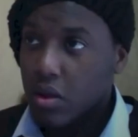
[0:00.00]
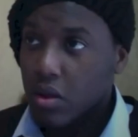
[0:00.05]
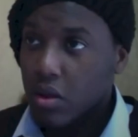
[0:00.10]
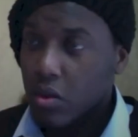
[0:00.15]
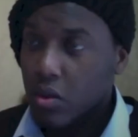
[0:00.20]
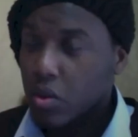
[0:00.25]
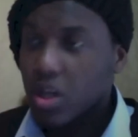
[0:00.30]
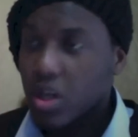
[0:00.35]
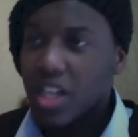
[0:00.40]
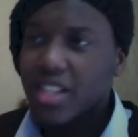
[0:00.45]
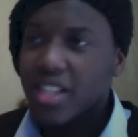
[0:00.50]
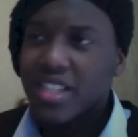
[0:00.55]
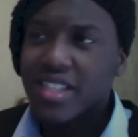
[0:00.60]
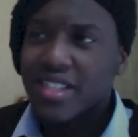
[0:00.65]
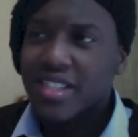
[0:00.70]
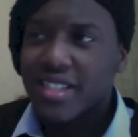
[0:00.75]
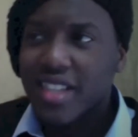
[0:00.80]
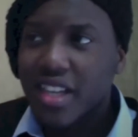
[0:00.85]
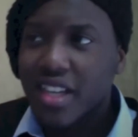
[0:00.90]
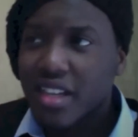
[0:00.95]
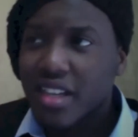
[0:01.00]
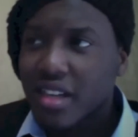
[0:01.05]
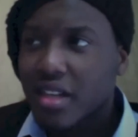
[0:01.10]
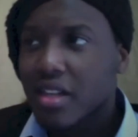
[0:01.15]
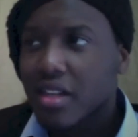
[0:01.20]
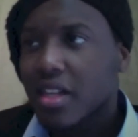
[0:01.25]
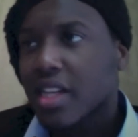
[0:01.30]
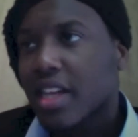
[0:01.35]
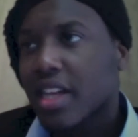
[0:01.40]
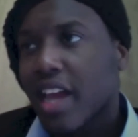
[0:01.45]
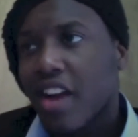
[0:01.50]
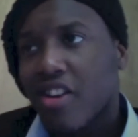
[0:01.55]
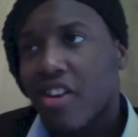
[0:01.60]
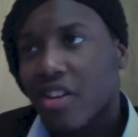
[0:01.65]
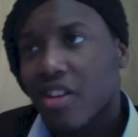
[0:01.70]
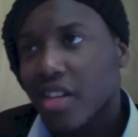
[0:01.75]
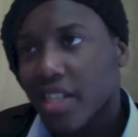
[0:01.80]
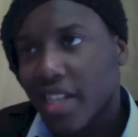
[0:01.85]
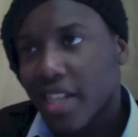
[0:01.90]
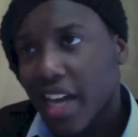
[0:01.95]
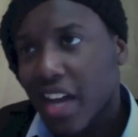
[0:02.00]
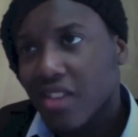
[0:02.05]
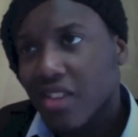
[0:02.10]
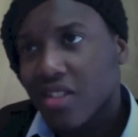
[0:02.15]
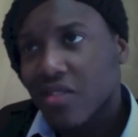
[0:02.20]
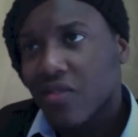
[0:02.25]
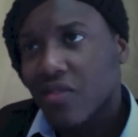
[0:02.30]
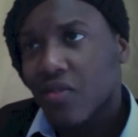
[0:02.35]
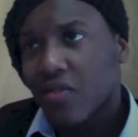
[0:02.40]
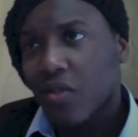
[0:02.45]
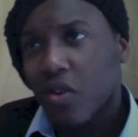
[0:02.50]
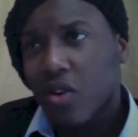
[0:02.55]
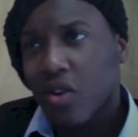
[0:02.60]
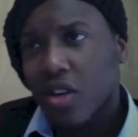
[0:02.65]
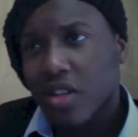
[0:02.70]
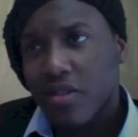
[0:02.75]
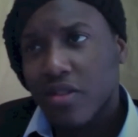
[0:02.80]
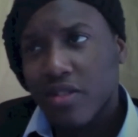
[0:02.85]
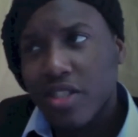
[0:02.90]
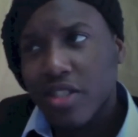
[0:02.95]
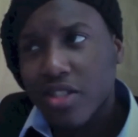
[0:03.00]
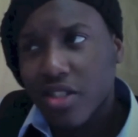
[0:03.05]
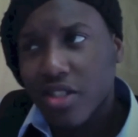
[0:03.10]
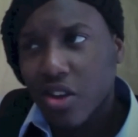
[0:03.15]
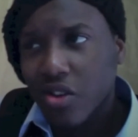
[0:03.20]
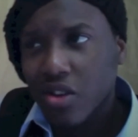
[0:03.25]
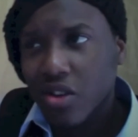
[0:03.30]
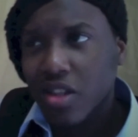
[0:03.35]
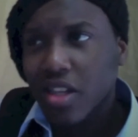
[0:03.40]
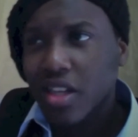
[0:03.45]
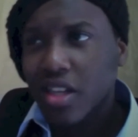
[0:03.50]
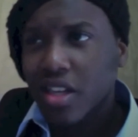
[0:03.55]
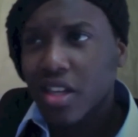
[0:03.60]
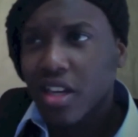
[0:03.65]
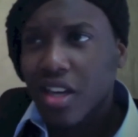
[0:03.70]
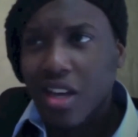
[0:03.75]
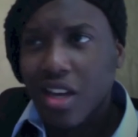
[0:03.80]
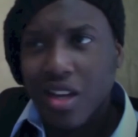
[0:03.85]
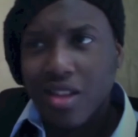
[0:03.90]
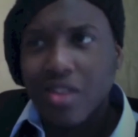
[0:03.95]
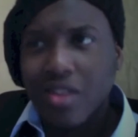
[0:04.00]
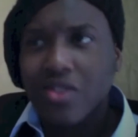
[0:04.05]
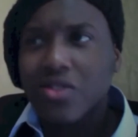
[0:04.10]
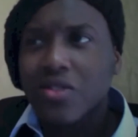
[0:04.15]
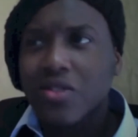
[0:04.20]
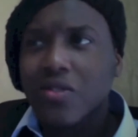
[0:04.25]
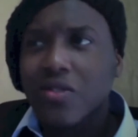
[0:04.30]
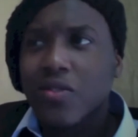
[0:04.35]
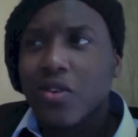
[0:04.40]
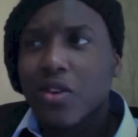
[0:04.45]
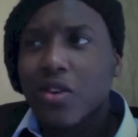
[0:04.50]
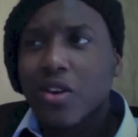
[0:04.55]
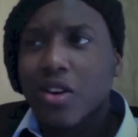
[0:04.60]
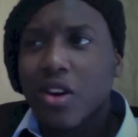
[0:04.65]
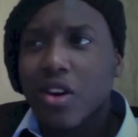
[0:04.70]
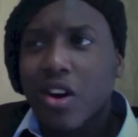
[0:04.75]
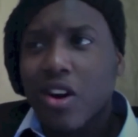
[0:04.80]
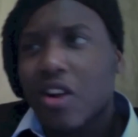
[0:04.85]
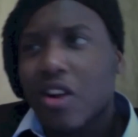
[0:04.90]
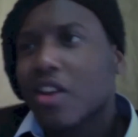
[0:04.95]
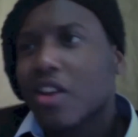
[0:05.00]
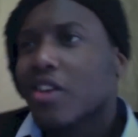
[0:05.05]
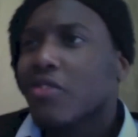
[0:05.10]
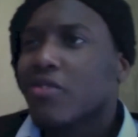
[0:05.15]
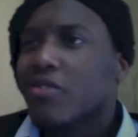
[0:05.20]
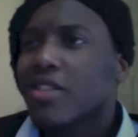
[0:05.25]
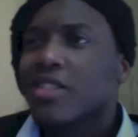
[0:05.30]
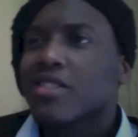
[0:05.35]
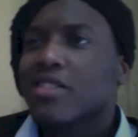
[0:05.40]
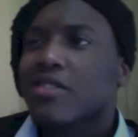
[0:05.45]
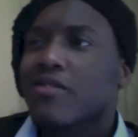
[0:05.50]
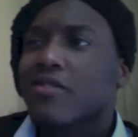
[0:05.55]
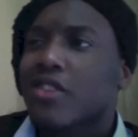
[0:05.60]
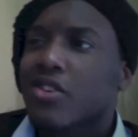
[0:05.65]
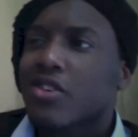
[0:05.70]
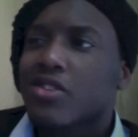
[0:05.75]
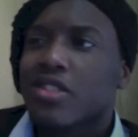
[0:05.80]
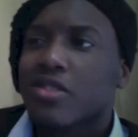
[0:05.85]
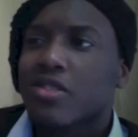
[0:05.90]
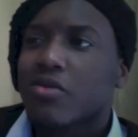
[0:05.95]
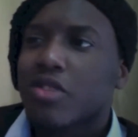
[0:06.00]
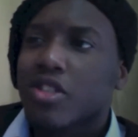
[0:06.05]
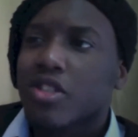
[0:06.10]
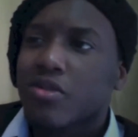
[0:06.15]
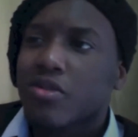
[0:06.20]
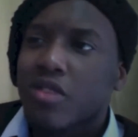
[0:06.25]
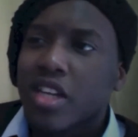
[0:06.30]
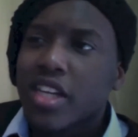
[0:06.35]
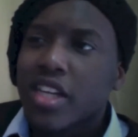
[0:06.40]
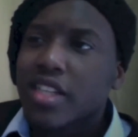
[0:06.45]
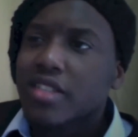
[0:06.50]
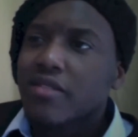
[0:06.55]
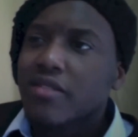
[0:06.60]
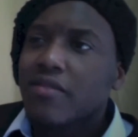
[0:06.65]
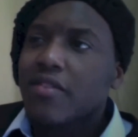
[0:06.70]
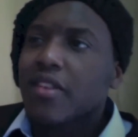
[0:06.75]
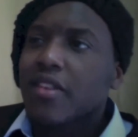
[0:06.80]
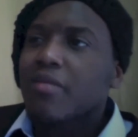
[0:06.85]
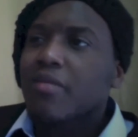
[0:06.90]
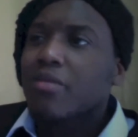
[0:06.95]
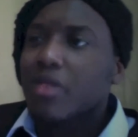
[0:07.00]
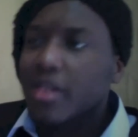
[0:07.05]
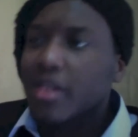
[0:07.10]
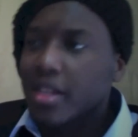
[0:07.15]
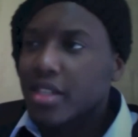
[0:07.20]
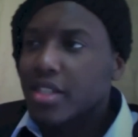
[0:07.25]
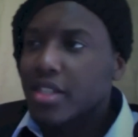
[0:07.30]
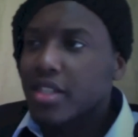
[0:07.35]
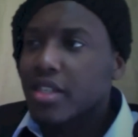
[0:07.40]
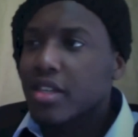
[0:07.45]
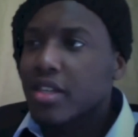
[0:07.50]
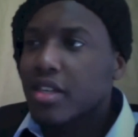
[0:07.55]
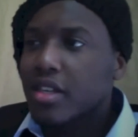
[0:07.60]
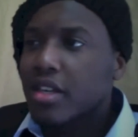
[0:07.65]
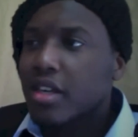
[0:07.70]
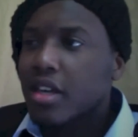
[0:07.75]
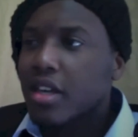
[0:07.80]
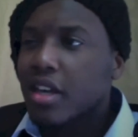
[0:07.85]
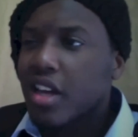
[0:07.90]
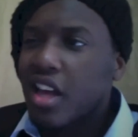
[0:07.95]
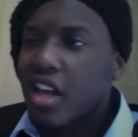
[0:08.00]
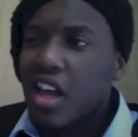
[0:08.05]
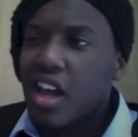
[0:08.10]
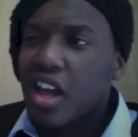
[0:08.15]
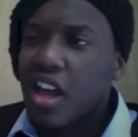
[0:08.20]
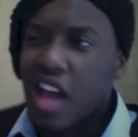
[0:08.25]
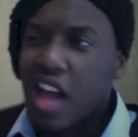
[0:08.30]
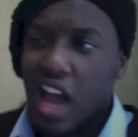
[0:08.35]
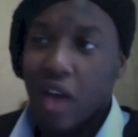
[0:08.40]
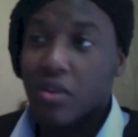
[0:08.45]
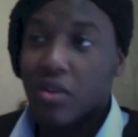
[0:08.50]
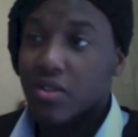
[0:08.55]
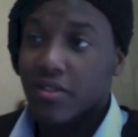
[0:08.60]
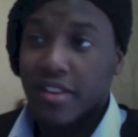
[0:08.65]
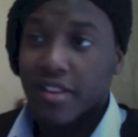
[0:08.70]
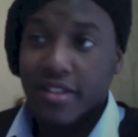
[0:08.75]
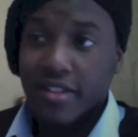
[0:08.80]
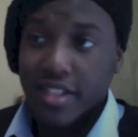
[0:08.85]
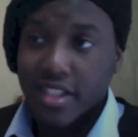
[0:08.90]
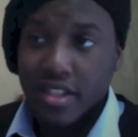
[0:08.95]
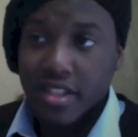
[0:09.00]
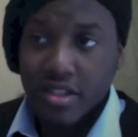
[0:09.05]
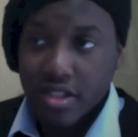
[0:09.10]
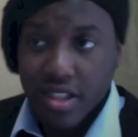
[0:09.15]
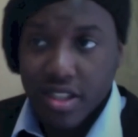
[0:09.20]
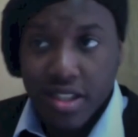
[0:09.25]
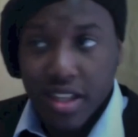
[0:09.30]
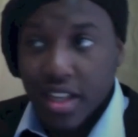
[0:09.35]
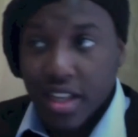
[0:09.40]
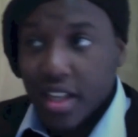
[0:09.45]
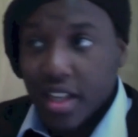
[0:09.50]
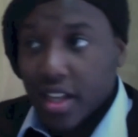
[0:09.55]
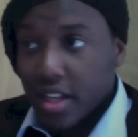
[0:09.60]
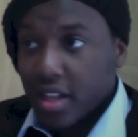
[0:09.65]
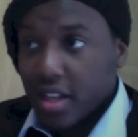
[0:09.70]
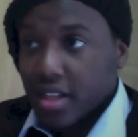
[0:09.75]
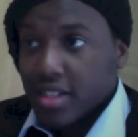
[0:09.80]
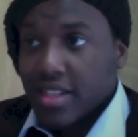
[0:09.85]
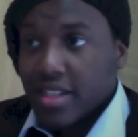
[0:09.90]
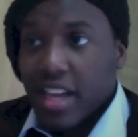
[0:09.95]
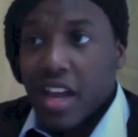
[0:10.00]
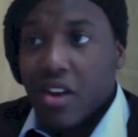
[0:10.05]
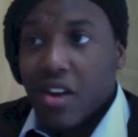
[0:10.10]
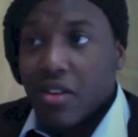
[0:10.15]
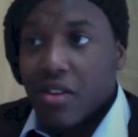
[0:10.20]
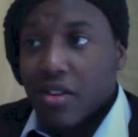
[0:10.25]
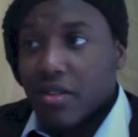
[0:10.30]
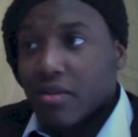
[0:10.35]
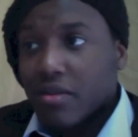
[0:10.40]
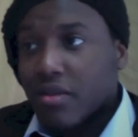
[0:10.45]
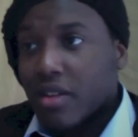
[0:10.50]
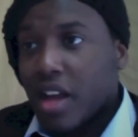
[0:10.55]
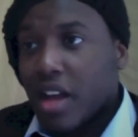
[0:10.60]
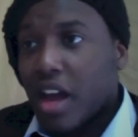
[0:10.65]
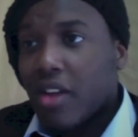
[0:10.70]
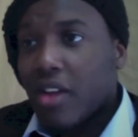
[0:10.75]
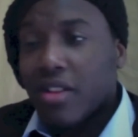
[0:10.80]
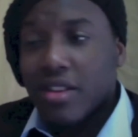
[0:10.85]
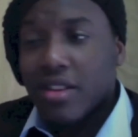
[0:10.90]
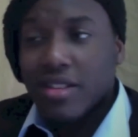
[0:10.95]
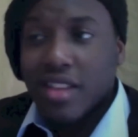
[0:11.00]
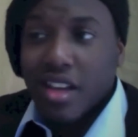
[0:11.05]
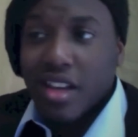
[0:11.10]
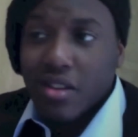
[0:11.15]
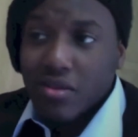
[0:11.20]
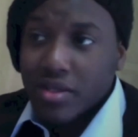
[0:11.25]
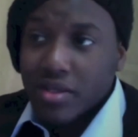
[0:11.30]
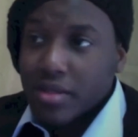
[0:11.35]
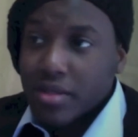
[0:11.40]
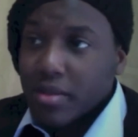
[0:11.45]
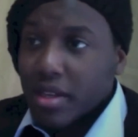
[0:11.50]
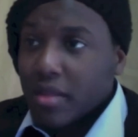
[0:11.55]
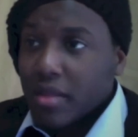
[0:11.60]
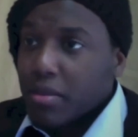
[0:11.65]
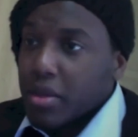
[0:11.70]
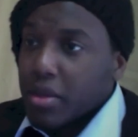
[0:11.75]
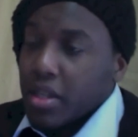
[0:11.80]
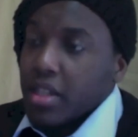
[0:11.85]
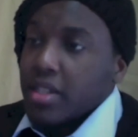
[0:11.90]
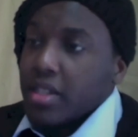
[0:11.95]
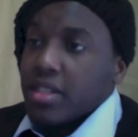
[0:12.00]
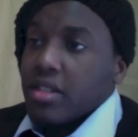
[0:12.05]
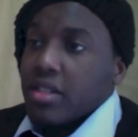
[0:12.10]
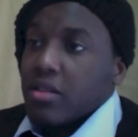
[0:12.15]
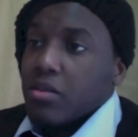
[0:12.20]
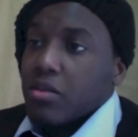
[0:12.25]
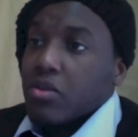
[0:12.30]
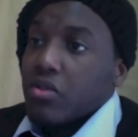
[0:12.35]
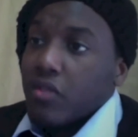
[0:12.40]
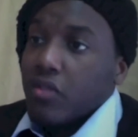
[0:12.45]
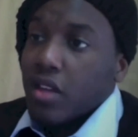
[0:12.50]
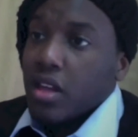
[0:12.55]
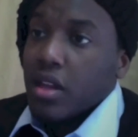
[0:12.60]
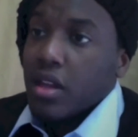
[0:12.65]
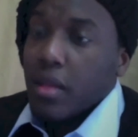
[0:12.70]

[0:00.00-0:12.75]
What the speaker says: Well, I didn't technically narrow it down to 4 careers only. Those 4 are careers of those in which related to film production. I was very interested in the sound, how the sound was being put into the movie.